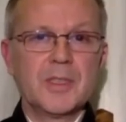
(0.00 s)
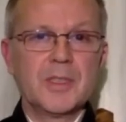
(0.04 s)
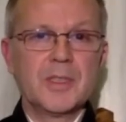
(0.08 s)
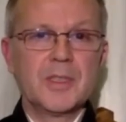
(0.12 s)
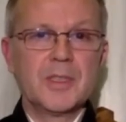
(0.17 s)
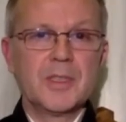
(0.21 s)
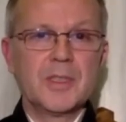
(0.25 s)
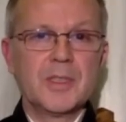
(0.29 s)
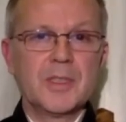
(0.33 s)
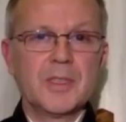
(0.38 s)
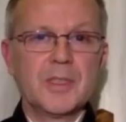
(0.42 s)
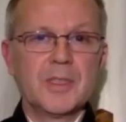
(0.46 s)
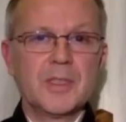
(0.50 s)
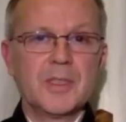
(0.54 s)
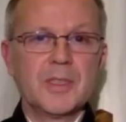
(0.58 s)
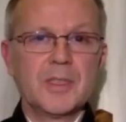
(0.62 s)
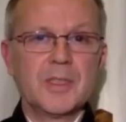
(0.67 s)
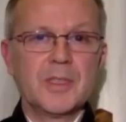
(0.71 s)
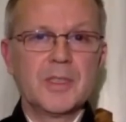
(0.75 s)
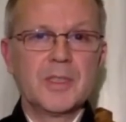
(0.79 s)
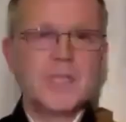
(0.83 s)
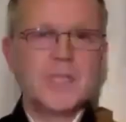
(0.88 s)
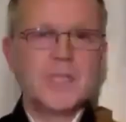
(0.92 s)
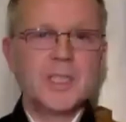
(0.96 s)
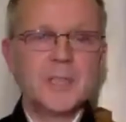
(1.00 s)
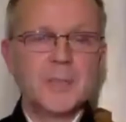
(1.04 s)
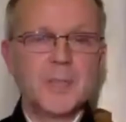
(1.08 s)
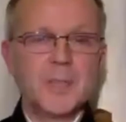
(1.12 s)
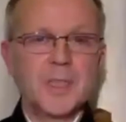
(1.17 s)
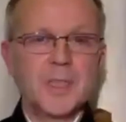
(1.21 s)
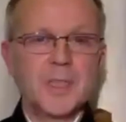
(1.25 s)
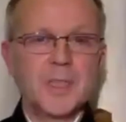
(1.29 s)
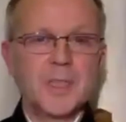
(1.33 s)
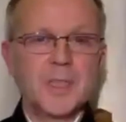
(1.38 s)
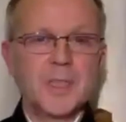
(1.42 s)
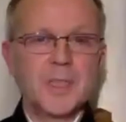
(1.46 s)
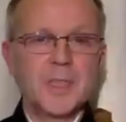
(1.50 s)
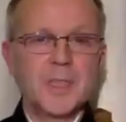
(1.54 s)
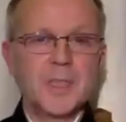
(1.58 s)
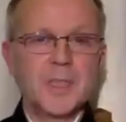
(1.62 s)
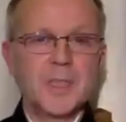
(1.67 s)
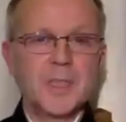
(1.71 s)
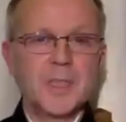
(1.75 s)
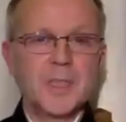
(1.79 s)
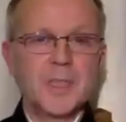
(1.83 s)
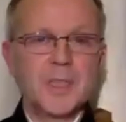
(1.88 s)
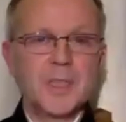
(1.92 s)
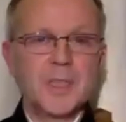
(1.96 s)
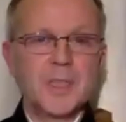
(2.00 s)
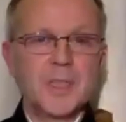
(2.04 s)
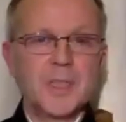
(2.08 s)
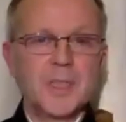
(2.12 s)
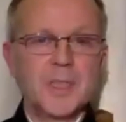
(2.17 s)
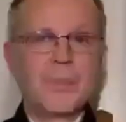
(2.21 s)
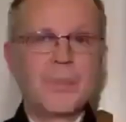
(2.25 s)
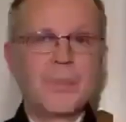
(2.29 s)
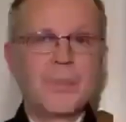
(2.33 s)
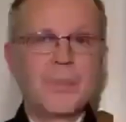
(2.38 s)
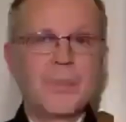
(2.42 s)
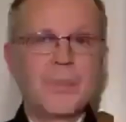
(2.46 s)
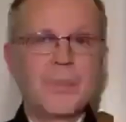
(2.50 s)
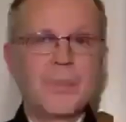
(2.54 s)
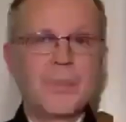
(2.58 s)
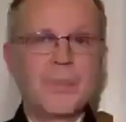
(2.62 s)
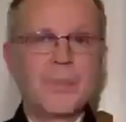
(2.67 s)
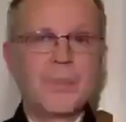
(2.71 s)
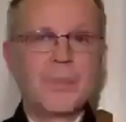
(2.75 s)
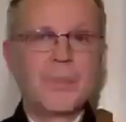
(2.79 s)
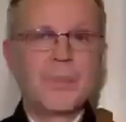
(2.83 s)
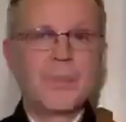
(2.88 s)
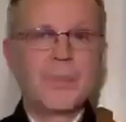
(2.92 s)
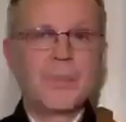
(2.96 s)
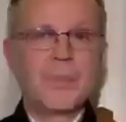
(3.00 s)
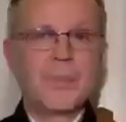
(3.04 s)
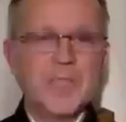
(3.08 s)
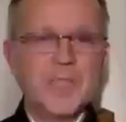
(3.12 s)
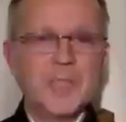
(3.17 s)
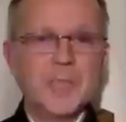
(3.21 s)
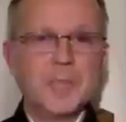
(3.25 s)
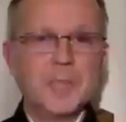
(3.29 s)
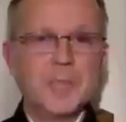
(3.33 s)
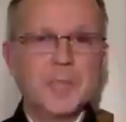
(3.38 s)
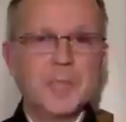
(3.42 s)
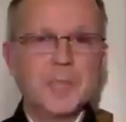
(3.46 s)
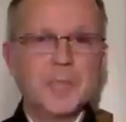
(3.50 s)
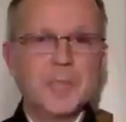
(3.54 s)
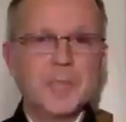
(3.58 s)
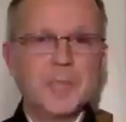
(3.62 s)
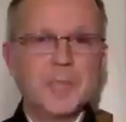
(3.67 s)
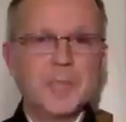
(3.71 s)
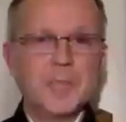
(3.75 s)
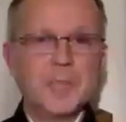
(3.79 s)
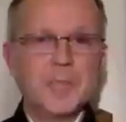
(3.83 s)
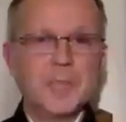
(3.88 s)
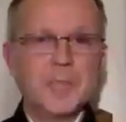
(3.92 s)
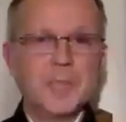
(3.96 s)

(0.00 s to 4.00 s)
something very intimate very deep